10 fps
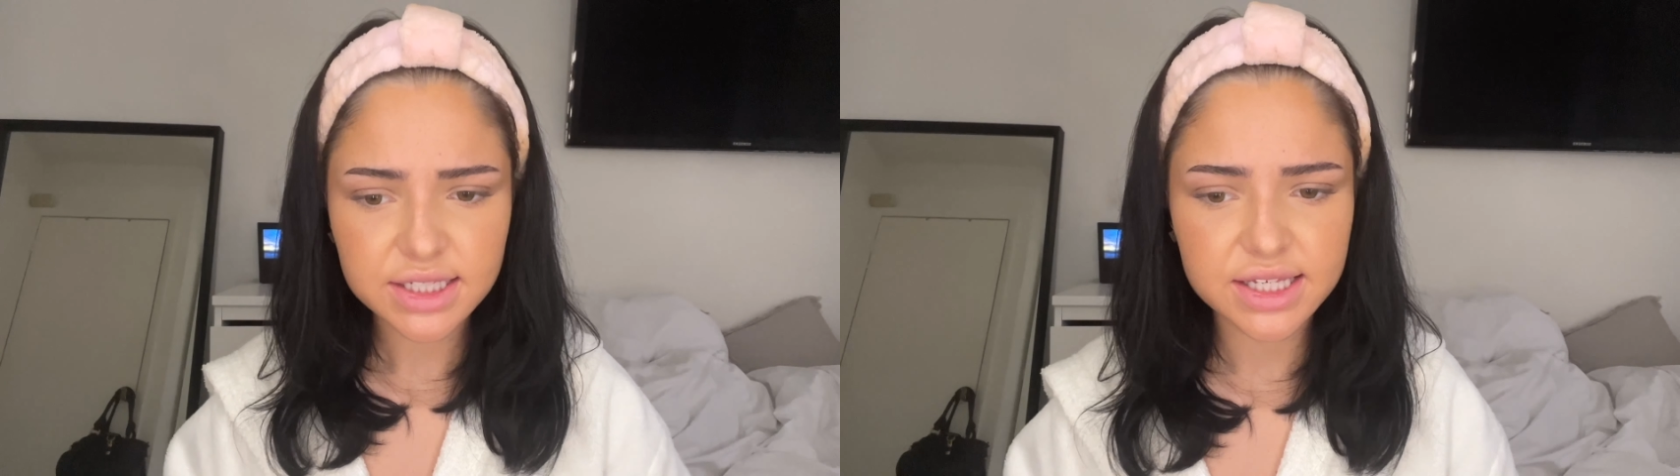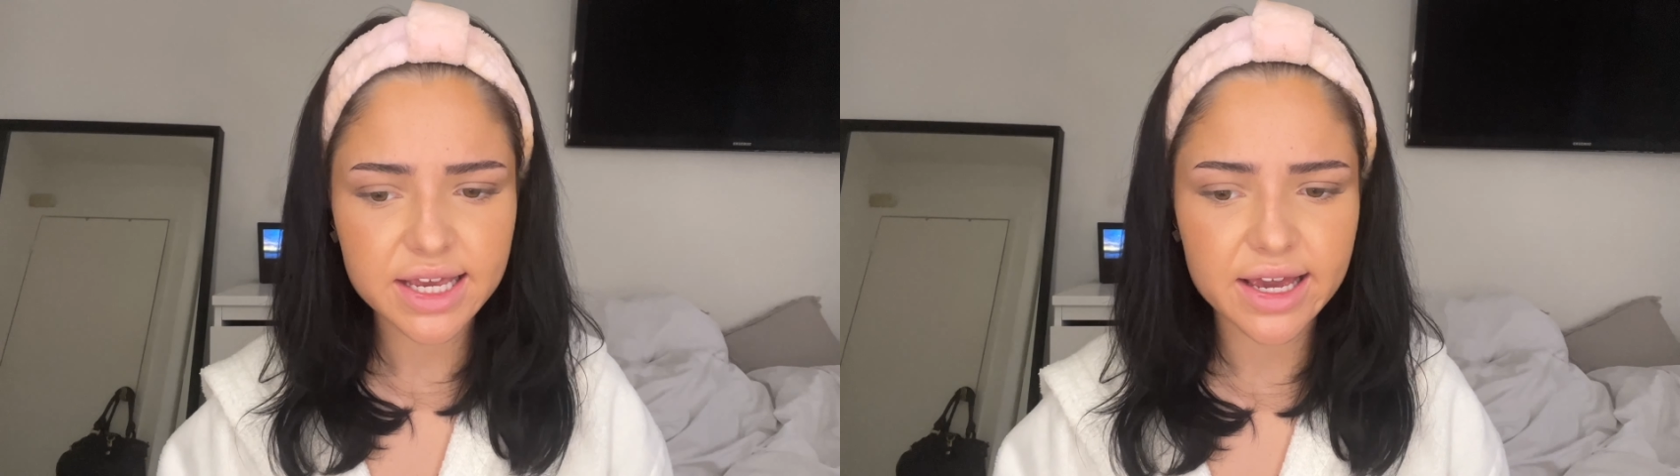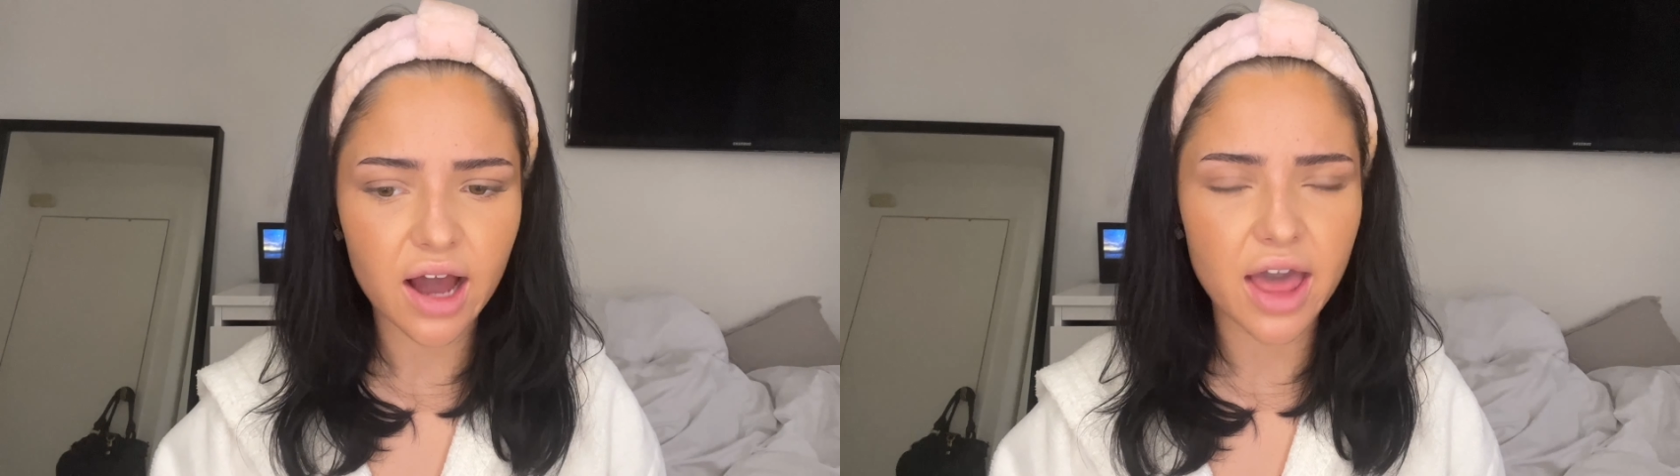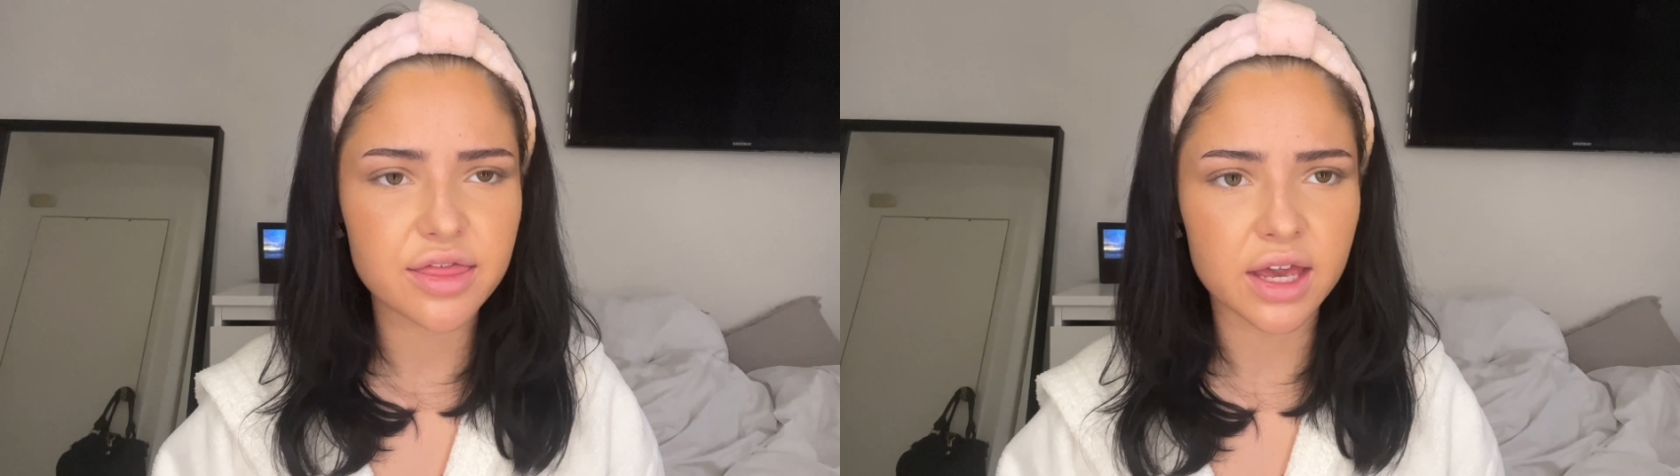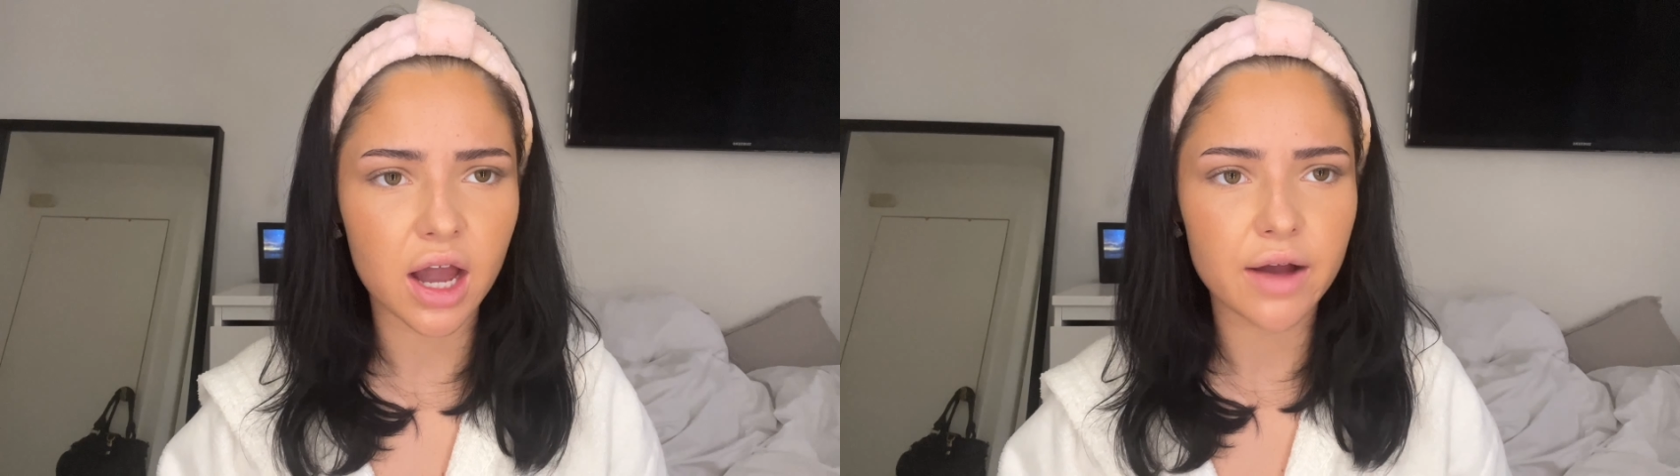year, I
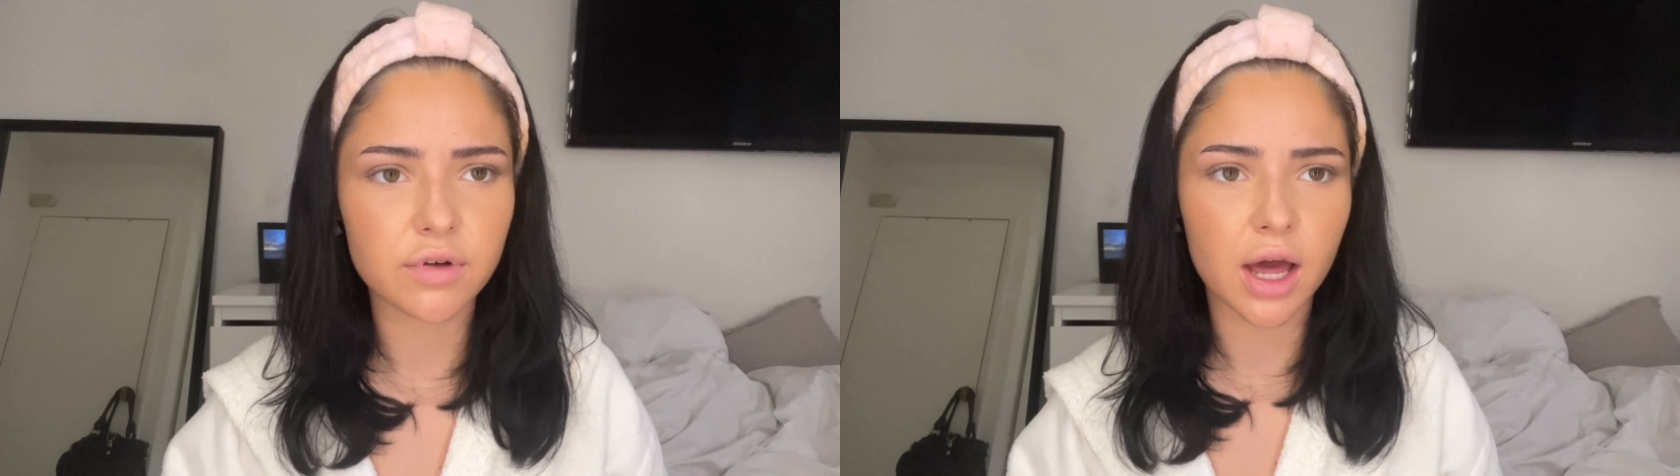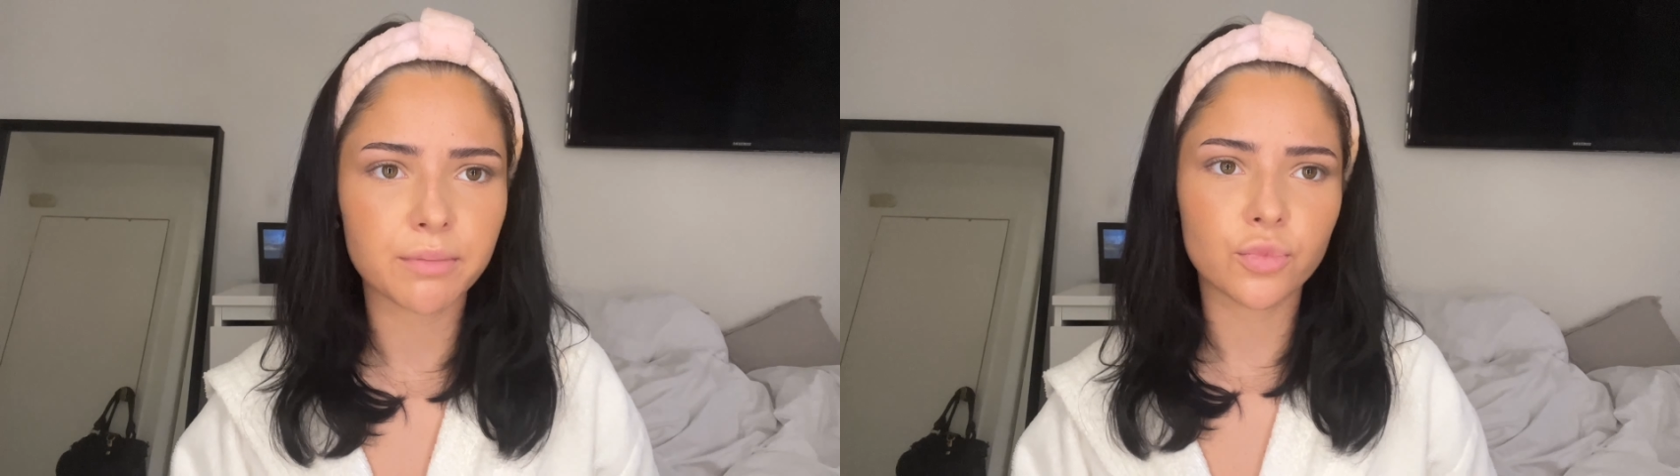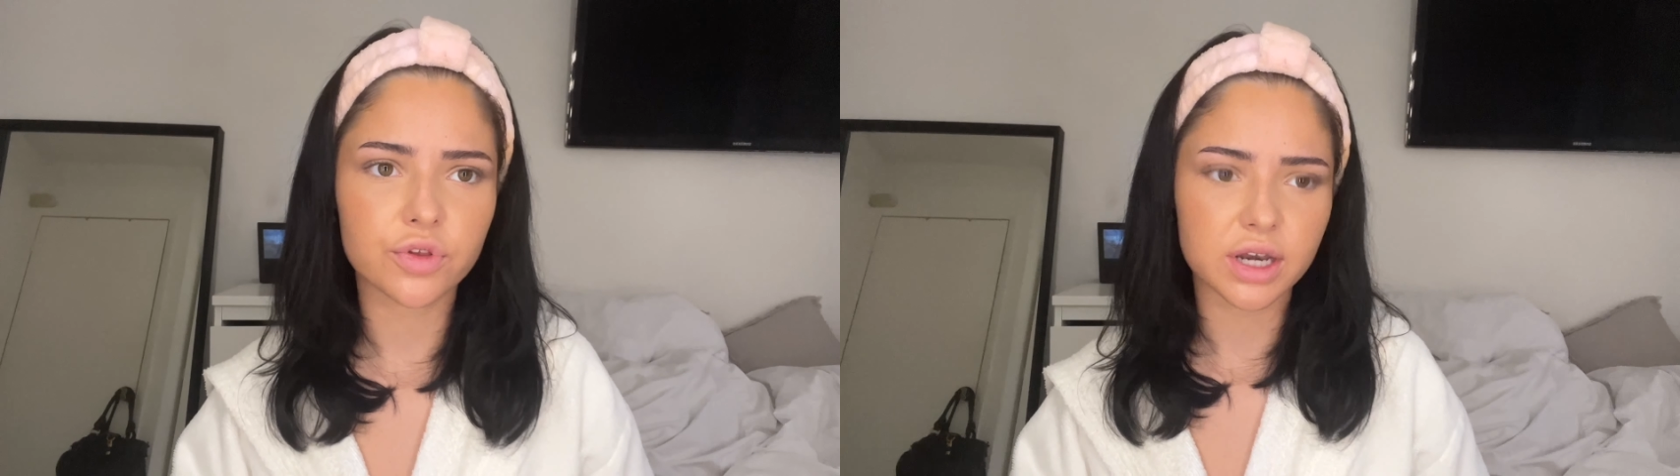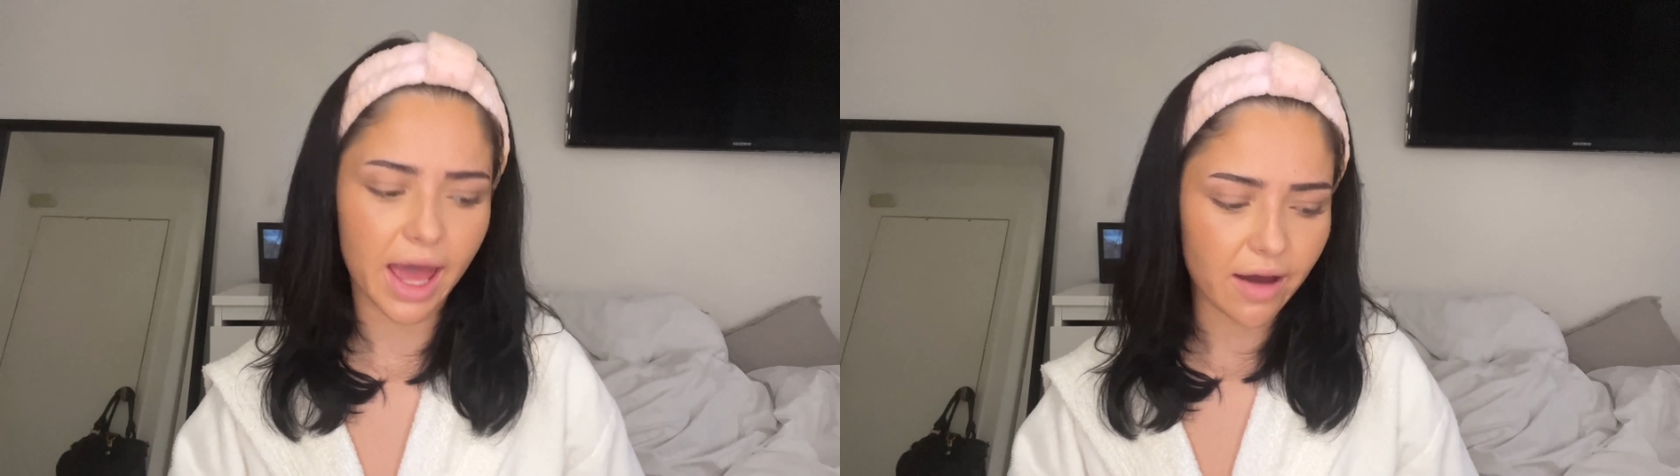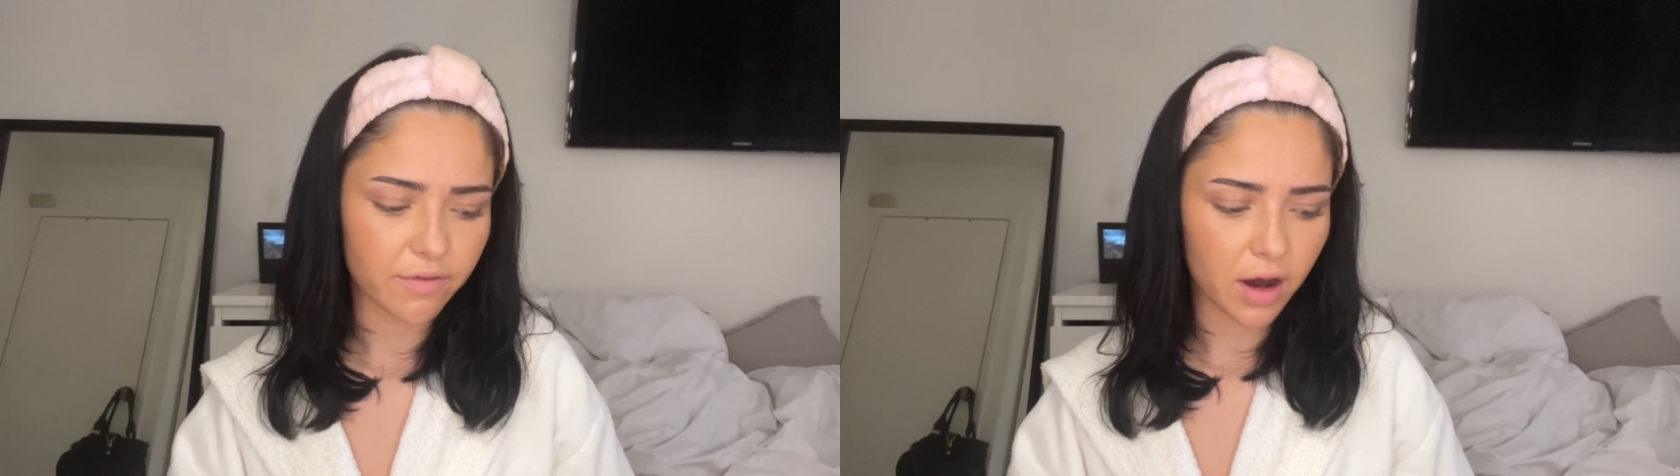think I've learned more than
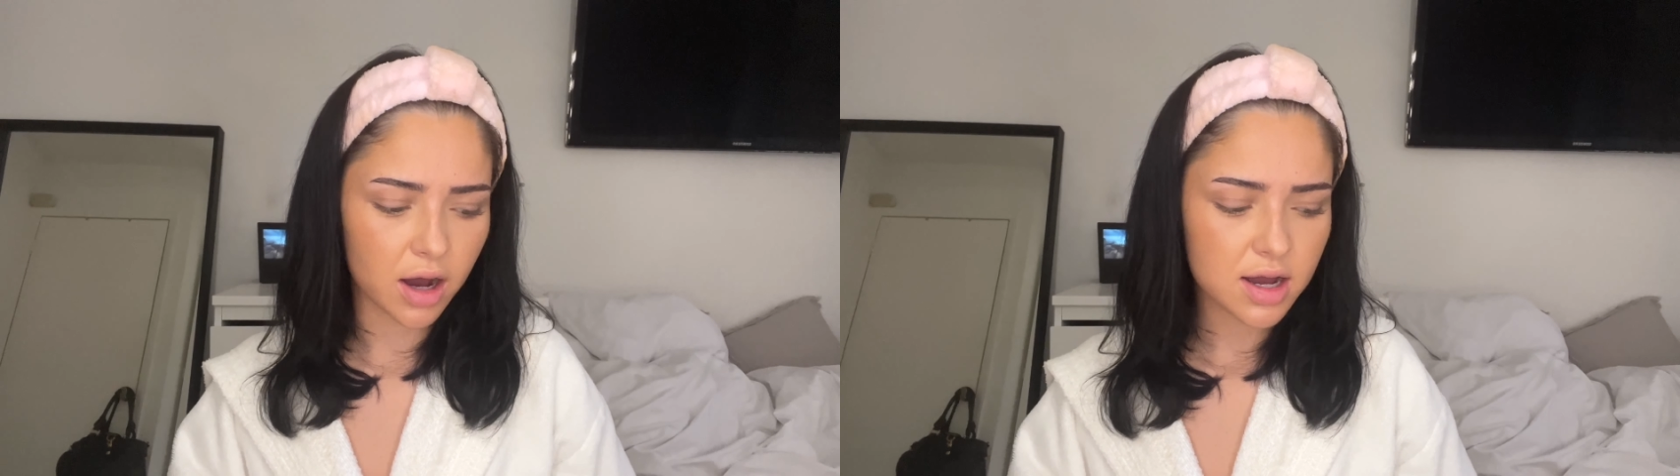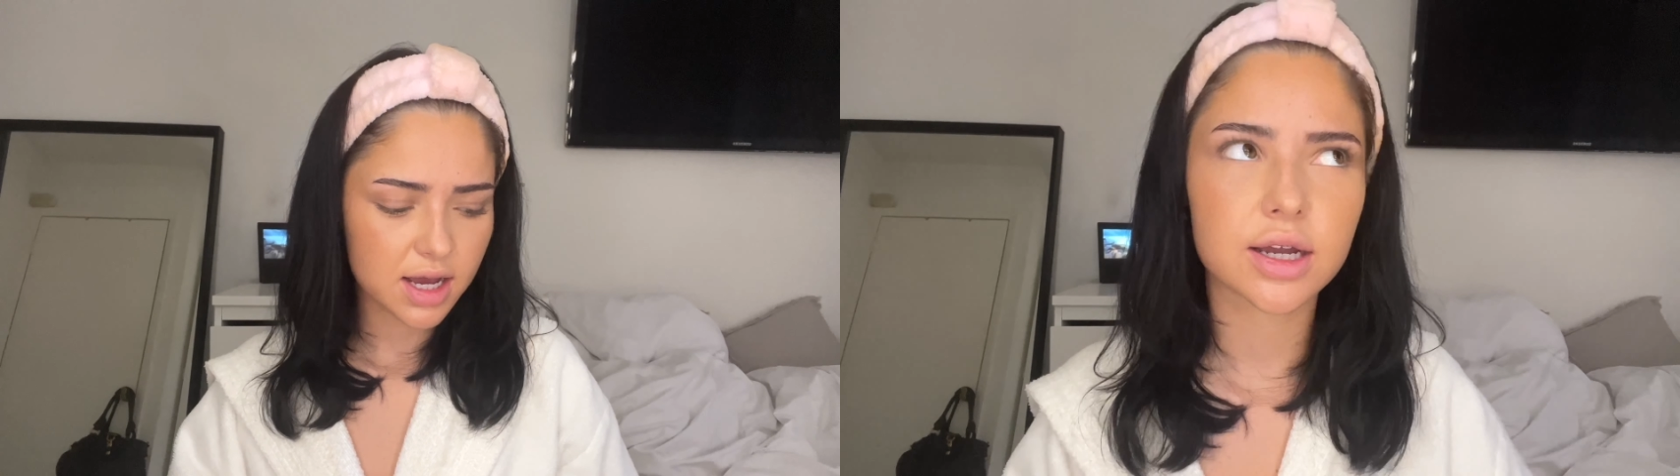ever,